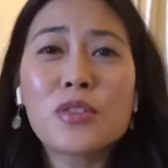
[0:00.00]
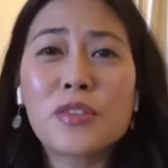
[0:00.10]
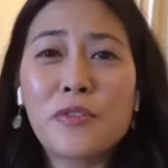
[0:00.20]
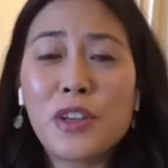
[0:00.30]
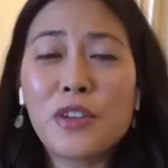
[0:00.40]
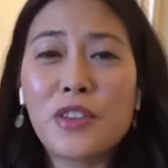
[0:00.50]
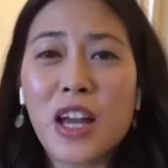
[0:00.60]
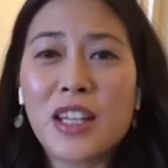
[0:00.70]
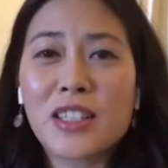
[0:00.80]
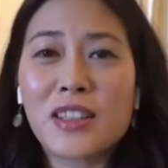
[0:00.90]
feel
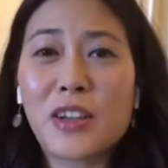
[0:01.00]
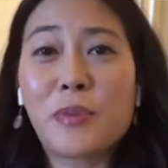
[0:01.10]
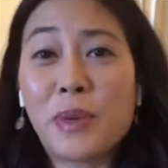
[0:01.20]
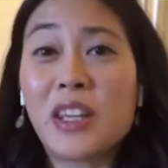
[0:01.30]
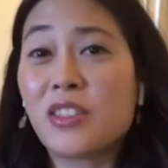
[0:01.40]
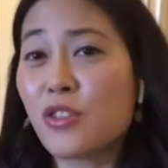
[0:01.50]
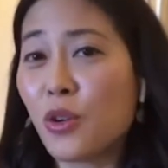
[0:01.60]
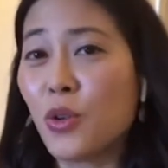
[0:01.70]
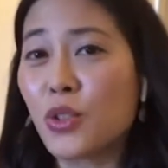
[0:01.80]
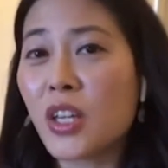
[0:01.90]
that they're being
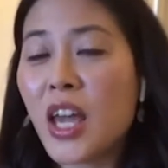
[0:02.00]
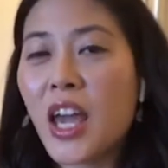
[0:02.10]
sold.